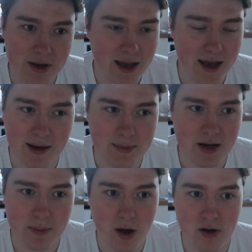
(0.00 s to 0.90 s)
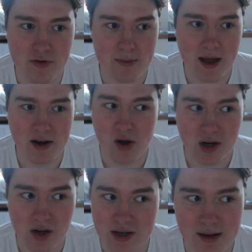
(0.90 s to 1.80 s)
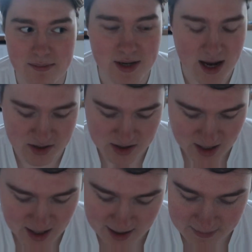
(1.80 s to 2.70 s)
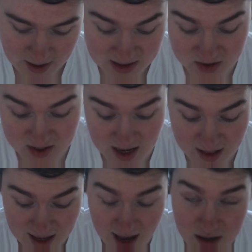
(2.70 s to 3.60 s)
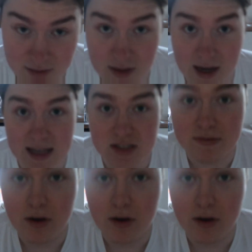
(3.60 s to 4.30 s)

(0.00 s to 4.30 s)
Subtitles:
yeah, I mean, apart from that, not a lot happened yesterday. As I said at the end of the last